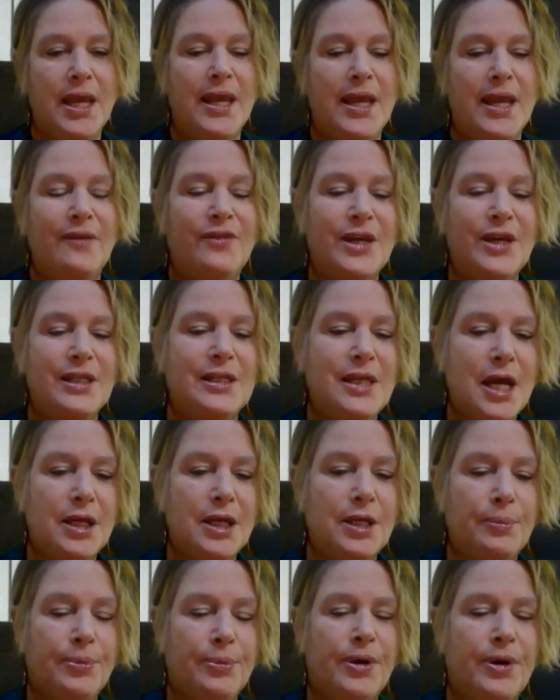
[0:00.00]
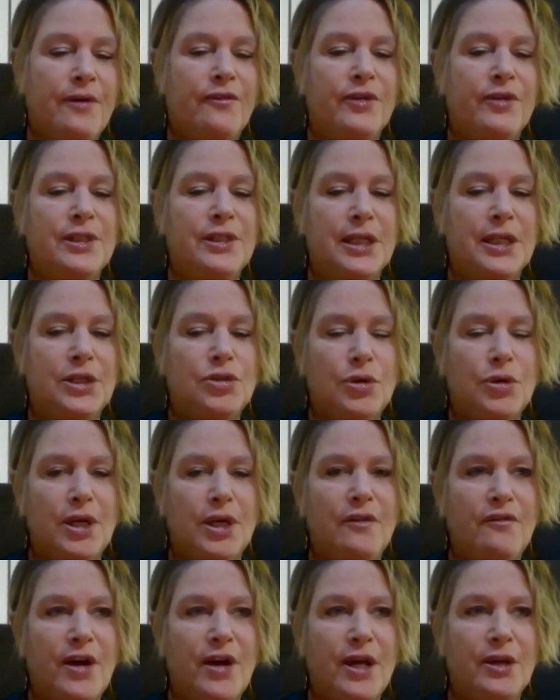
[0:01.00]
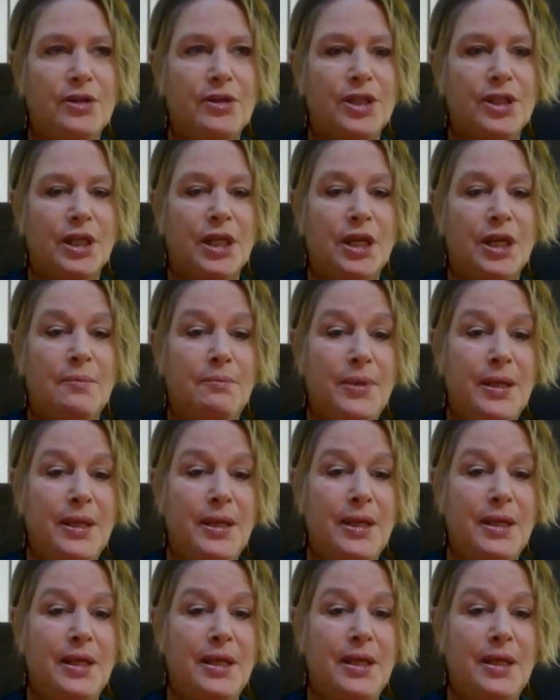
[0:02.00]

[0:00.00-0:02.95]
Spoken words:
If that's not your preference, get tray dividers that can be